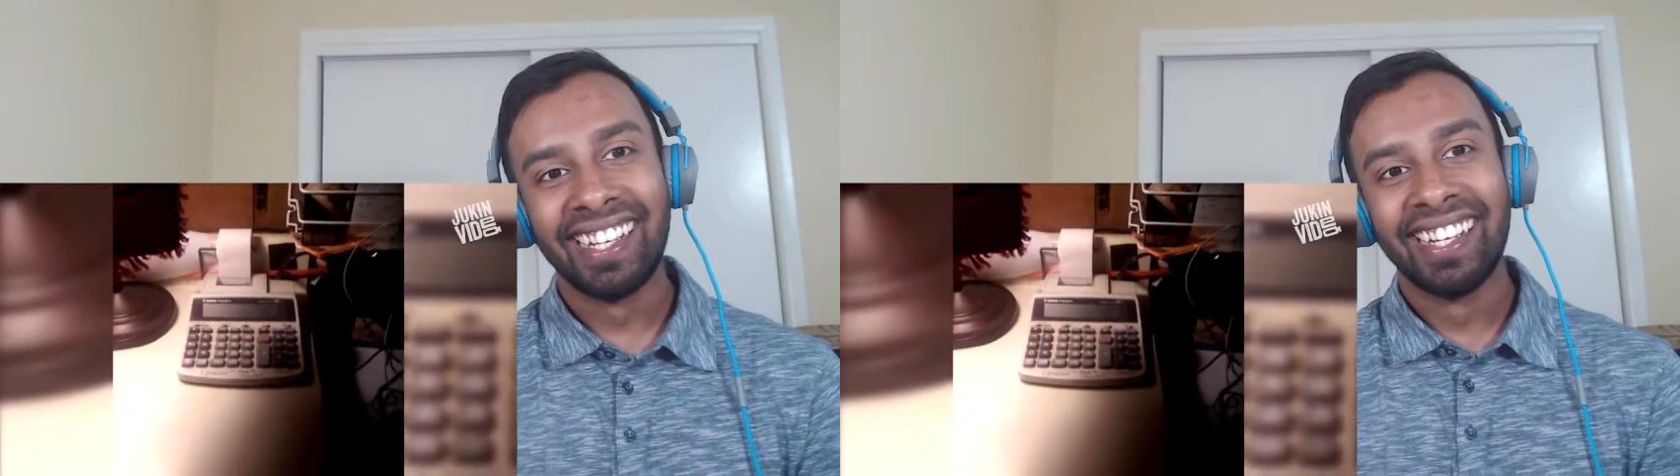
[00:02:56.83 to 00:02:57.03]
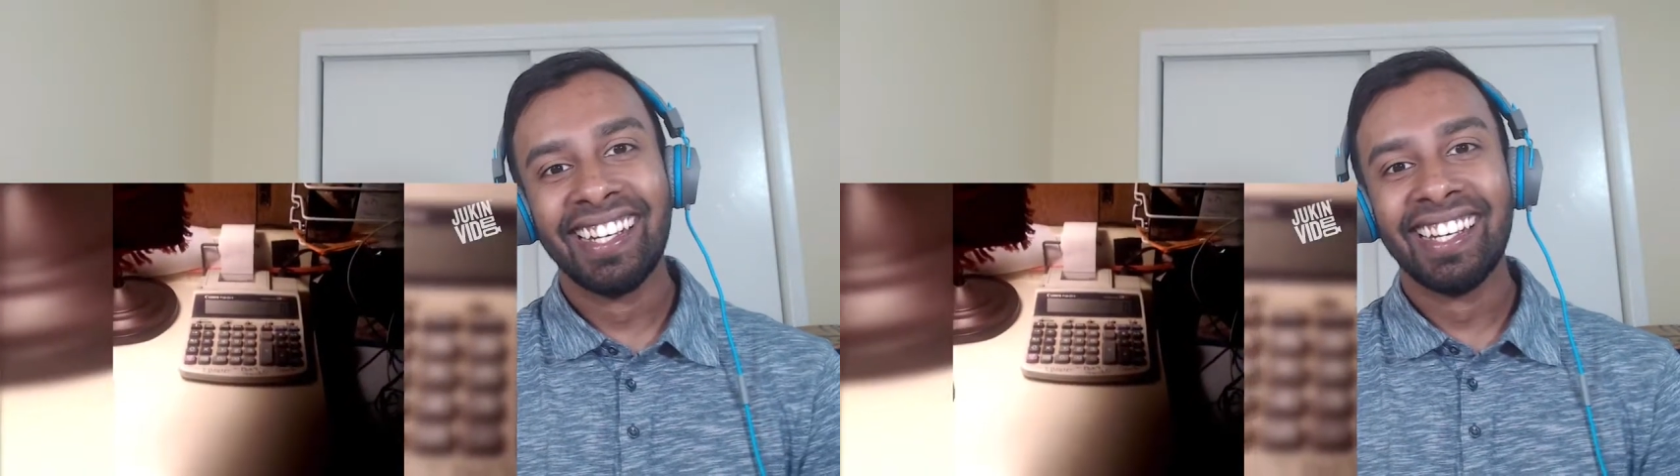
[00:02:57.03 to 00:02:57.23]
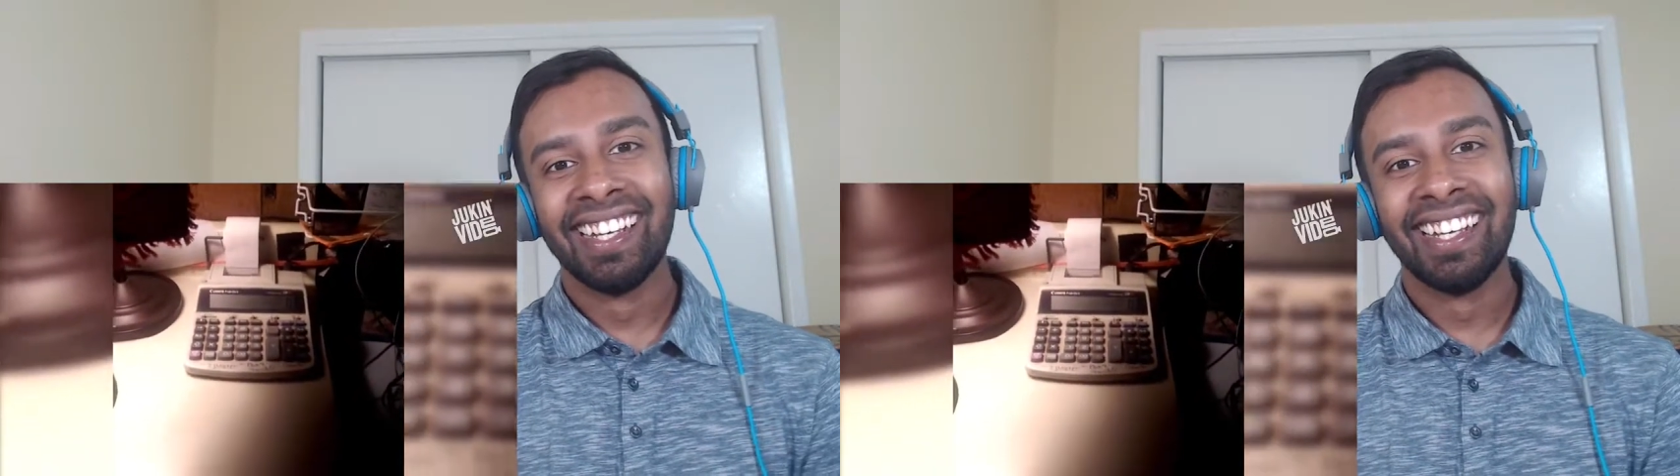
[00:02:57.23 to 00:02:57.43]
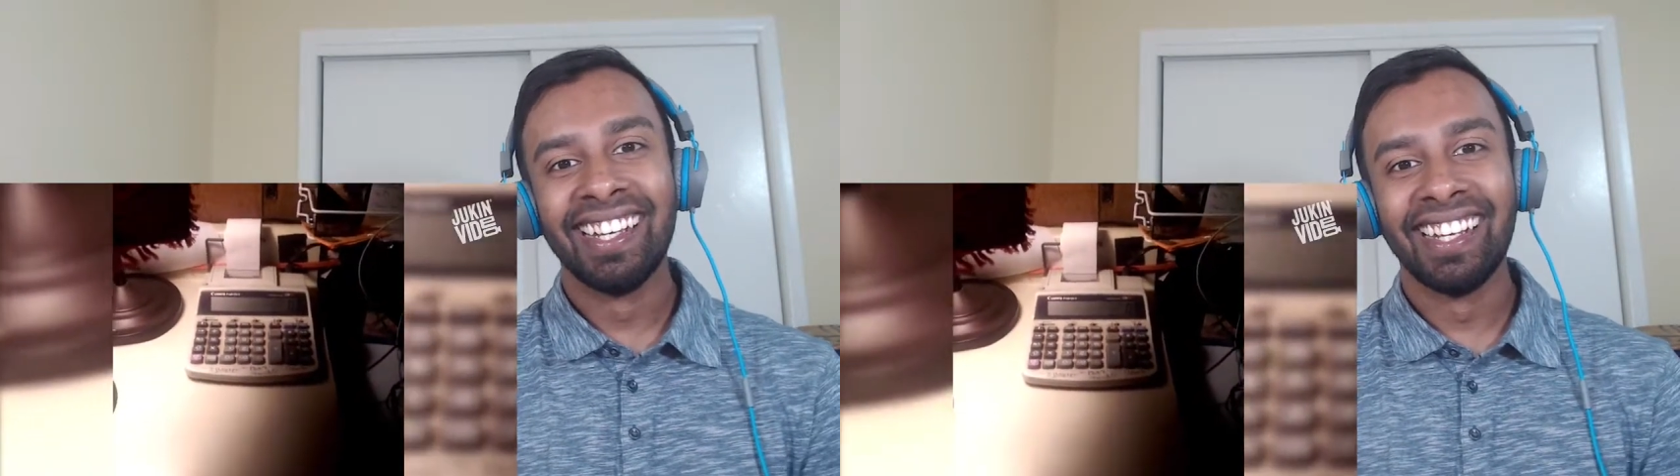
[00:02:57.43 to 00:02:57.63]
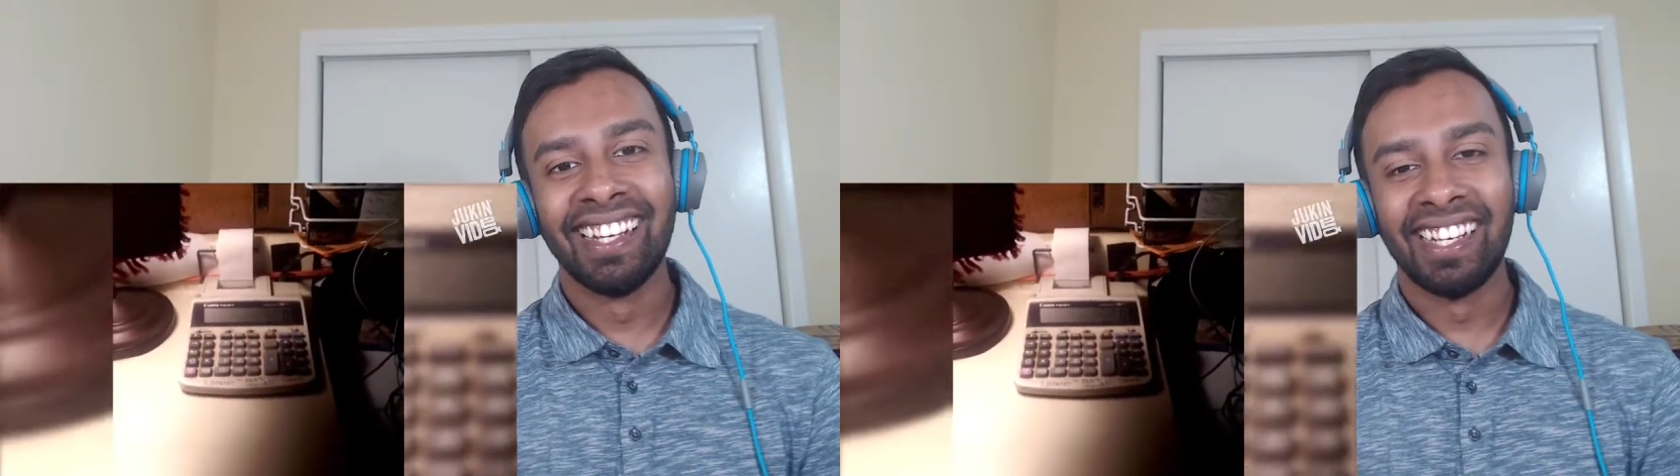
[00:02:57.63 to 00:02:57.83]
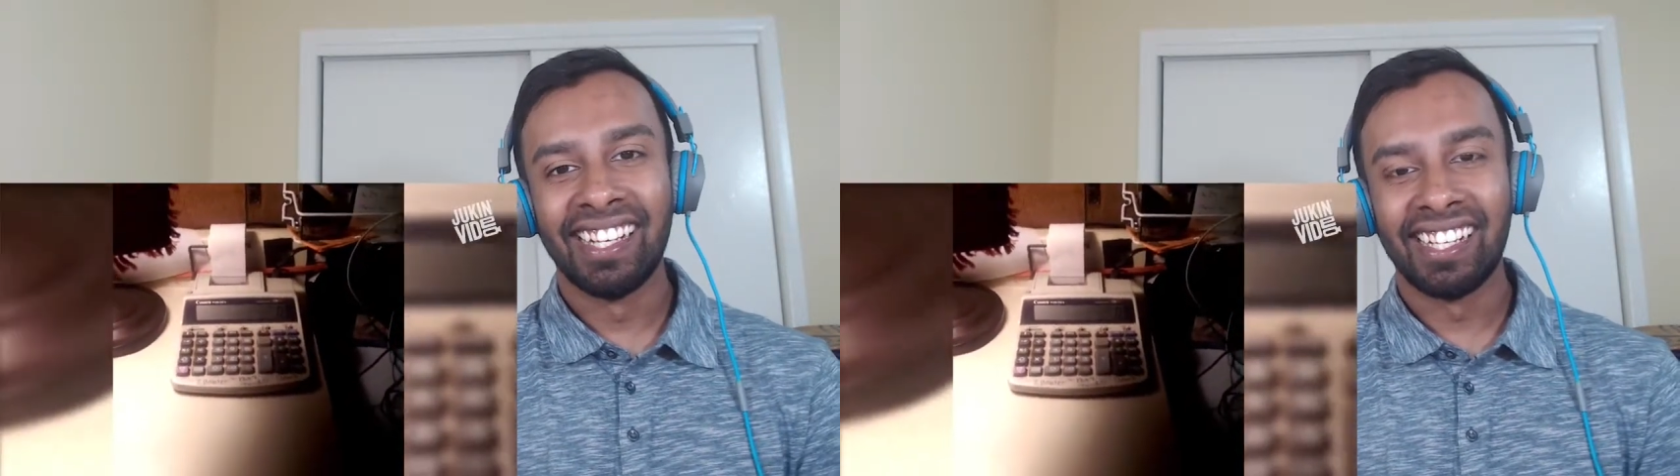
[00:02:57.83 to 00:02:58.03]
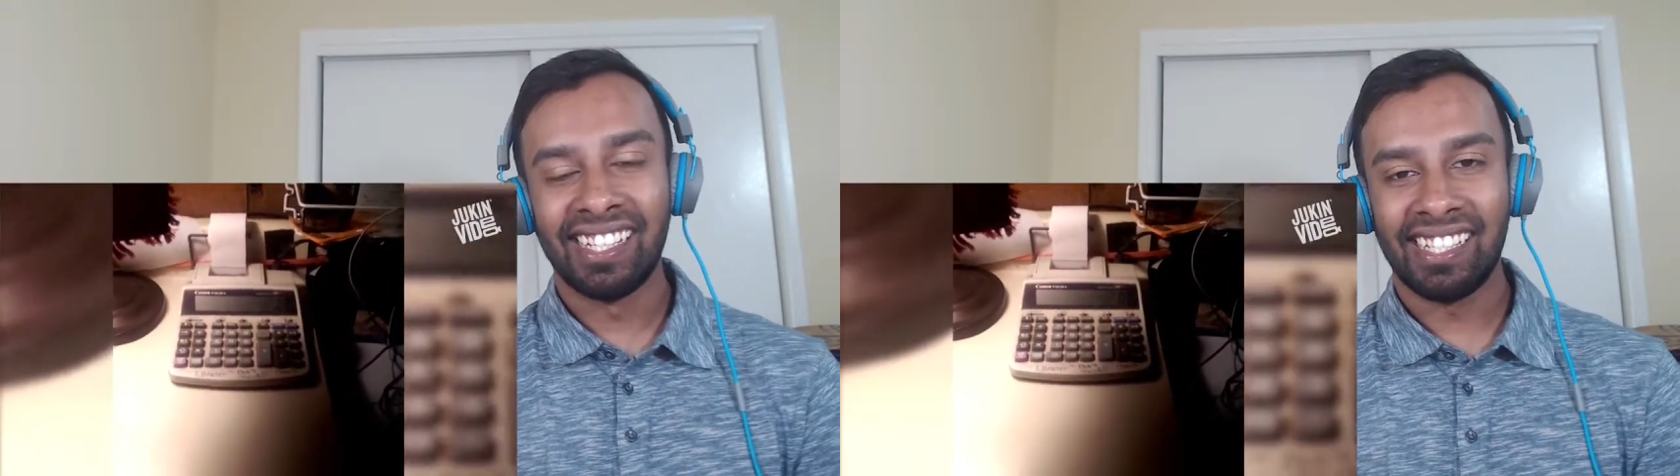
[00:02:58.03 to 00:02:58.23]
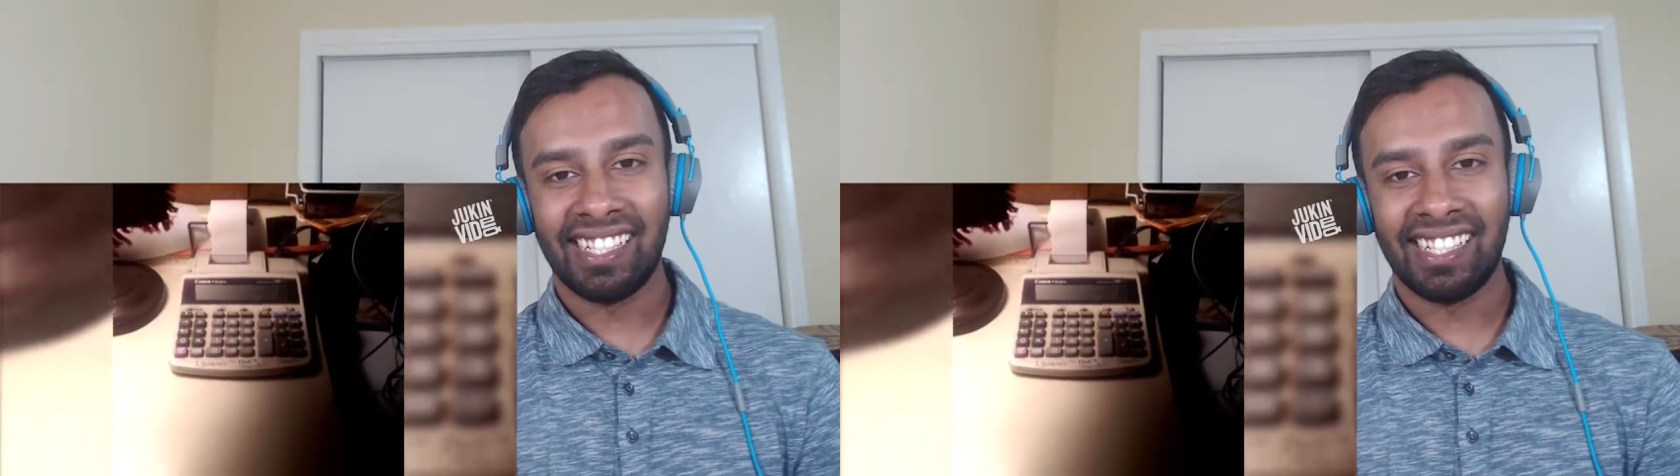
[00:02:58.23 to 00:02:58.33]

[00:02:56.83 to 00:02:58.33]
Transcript: If we turn the camera off,